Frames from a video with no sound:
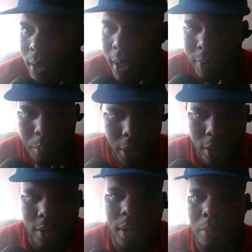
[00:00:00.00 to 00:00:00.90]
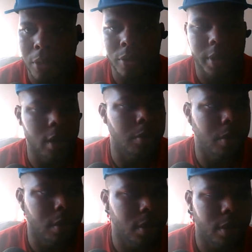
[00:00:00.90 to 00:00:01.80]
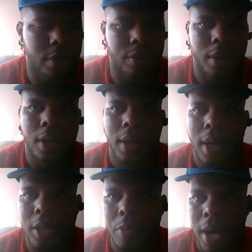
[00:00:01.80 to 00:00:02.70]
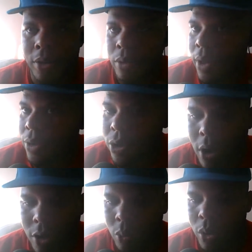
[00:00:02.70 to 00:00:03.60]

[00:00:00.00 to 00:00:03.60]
they had the Bills, and the Bills are terrible. As bad as you thought the Chargers